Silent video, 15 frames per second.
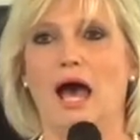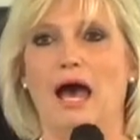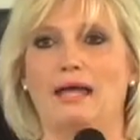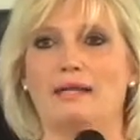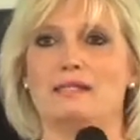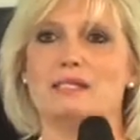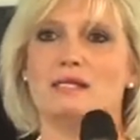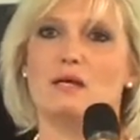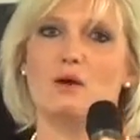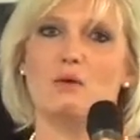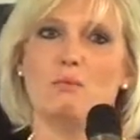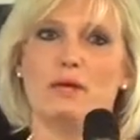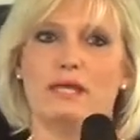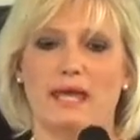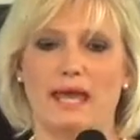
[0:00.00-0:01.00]
And
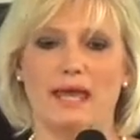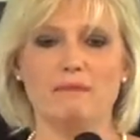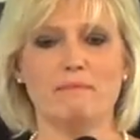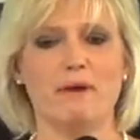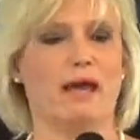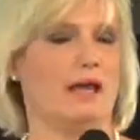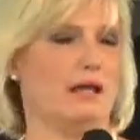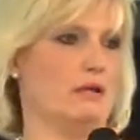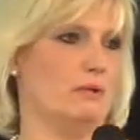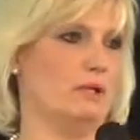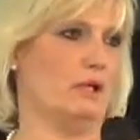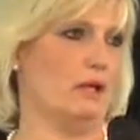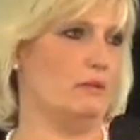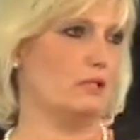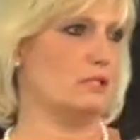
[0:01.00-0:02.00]
we came back when
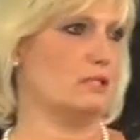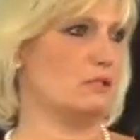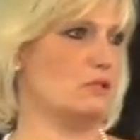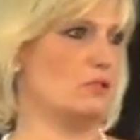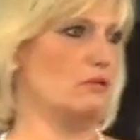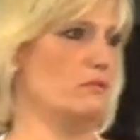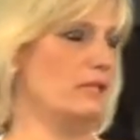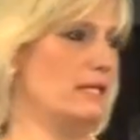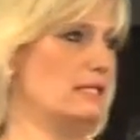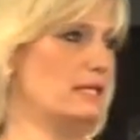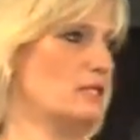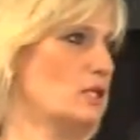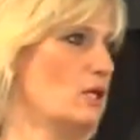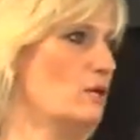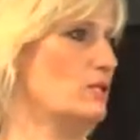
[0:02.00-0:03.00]
I was sort of needing
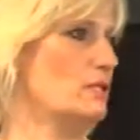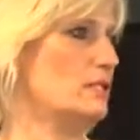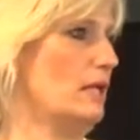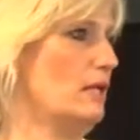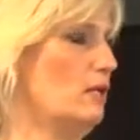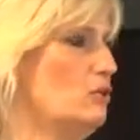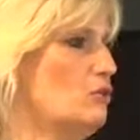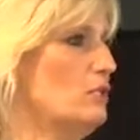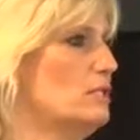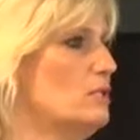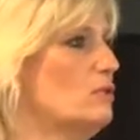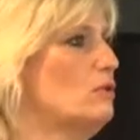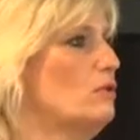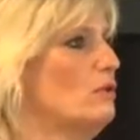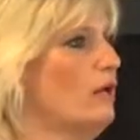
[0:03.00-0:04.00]
to go to secondary
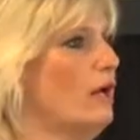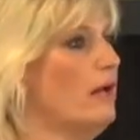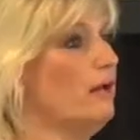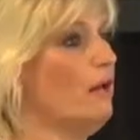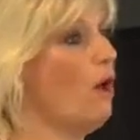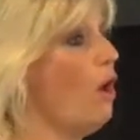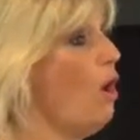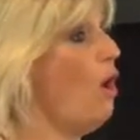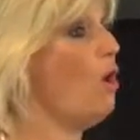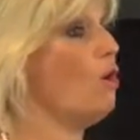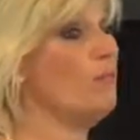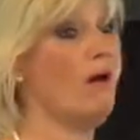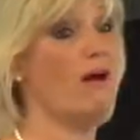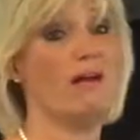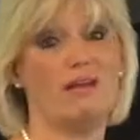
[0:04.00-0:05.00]
school, and oh
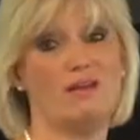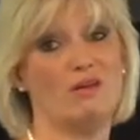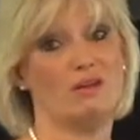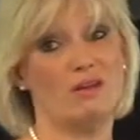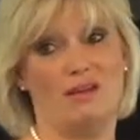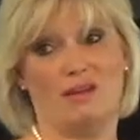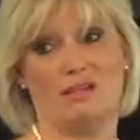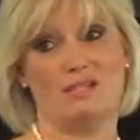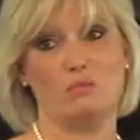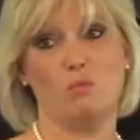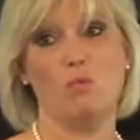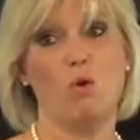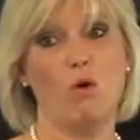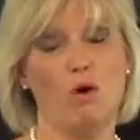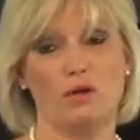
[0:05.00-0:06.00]
my goodness,
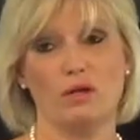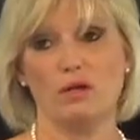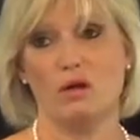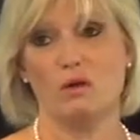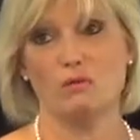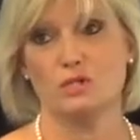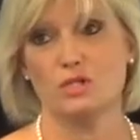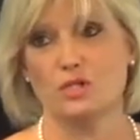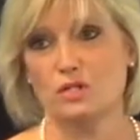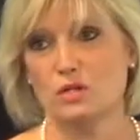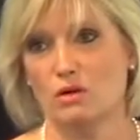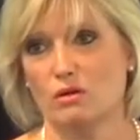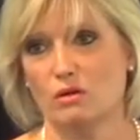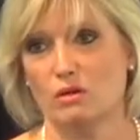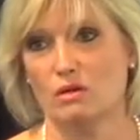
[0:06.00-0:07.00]
what a culture
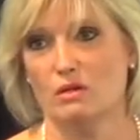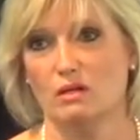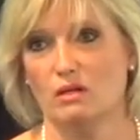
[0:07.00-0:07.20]
shock.